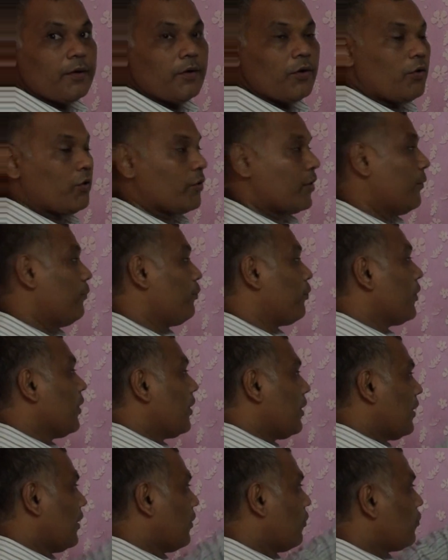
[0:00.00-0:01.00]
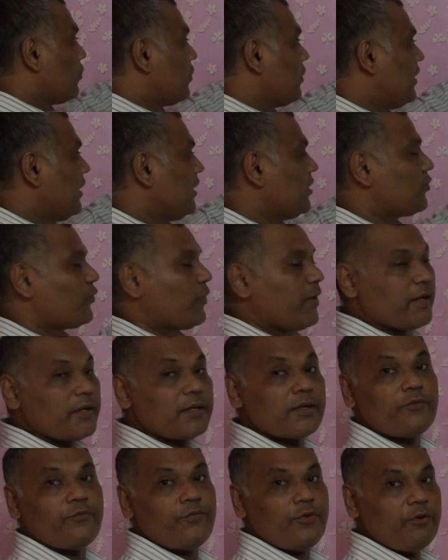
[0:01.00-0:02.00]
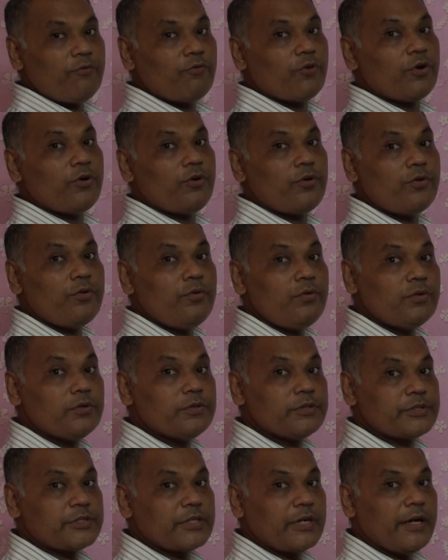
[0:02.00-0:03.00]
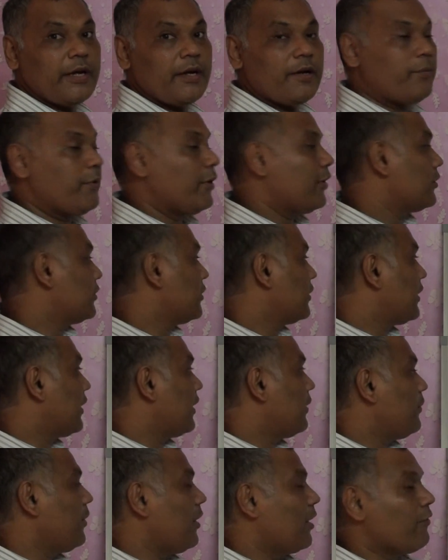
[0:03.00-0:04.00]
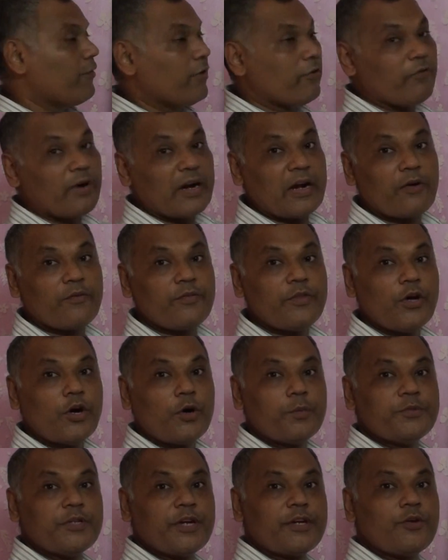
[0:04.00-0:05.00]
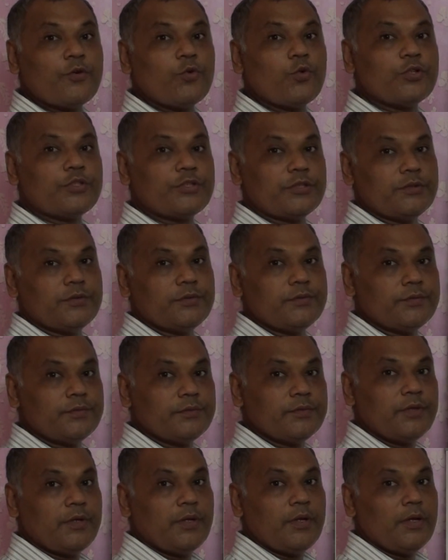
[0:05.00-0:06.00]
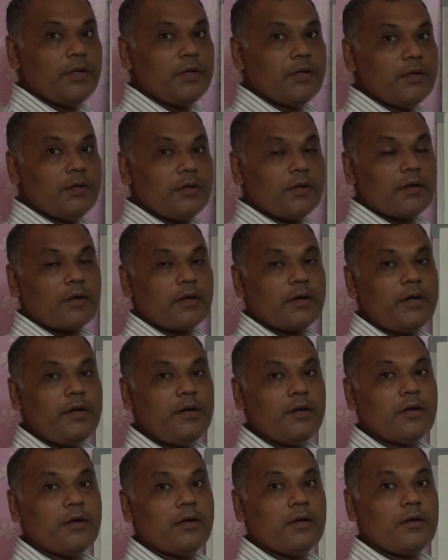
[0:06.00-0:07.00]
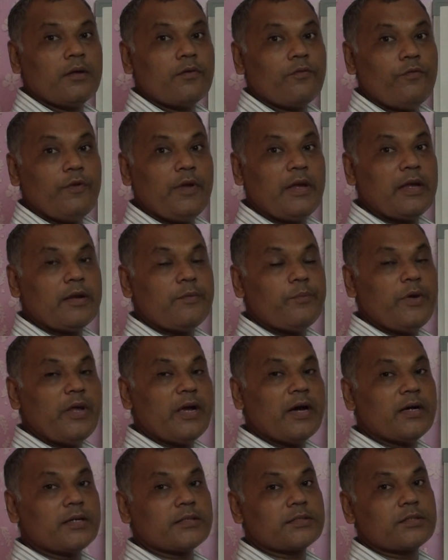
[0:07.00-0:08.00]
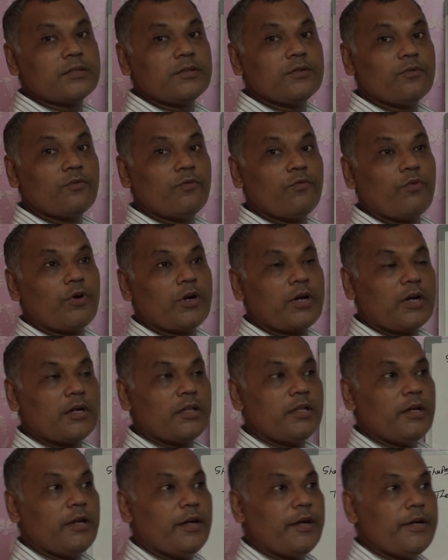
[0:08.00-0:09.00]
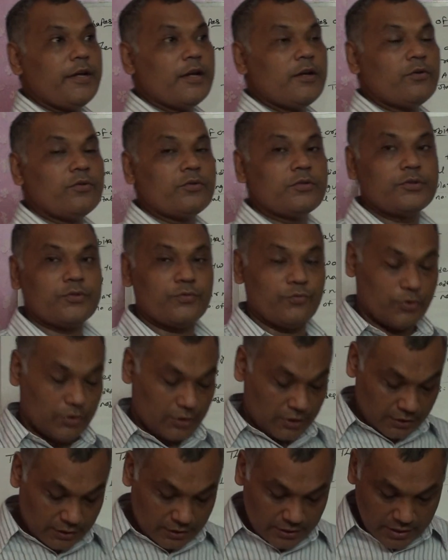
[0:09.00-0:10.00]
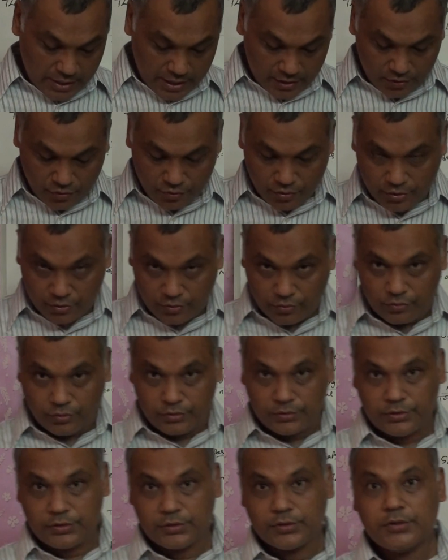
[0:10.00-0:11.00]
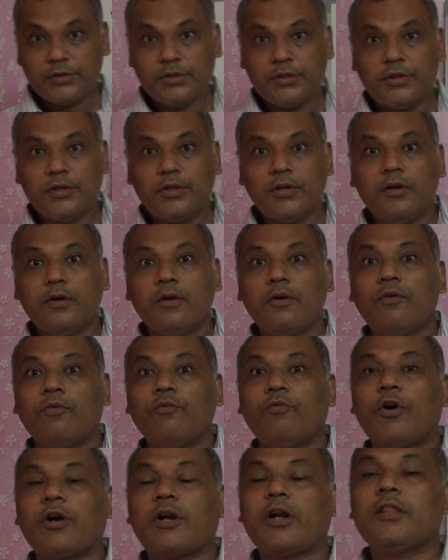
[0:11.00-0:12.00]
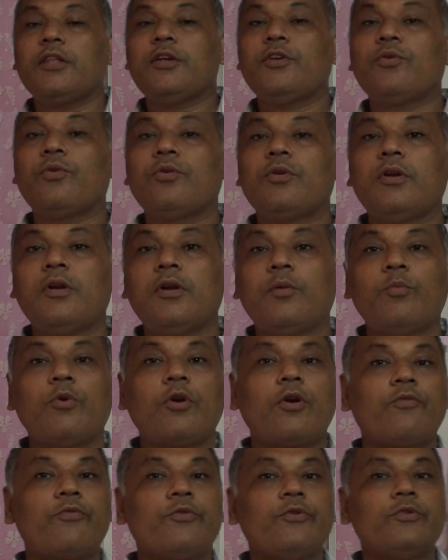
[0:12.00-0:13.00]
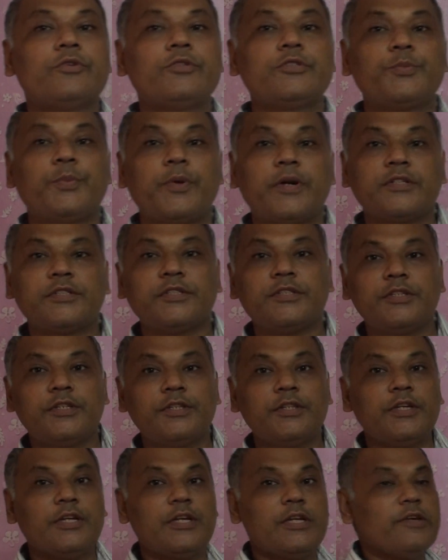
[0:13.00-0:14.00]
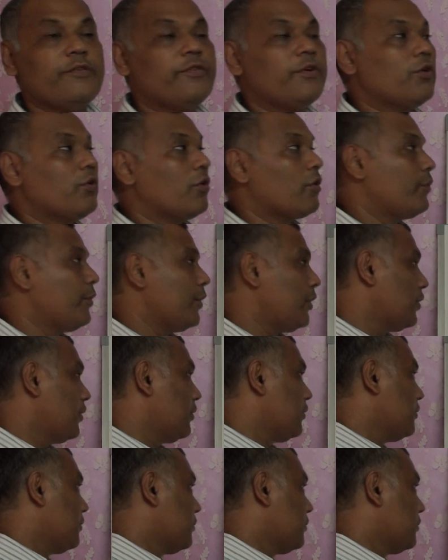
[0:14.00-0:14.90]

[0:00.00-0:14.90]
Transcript: Okay, now this factor we want to study it because it can be our one of the objective question, right? We can be asked what are the radial nodes, what are the angular nodes, what are the total number of nodes present in the given orbital.